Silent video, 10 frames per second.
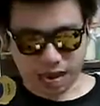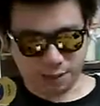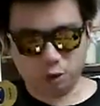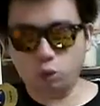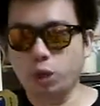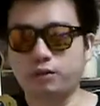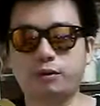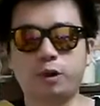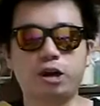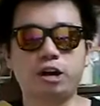I mean, who the
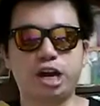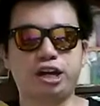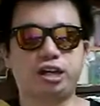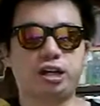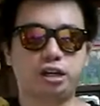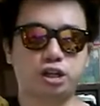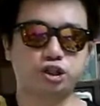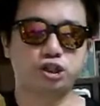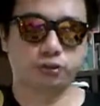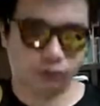fuck will gonna eat the
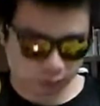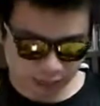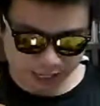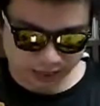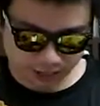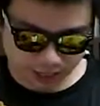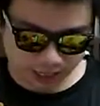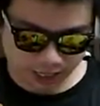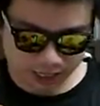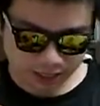shit for what, man?
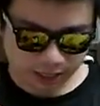Okay.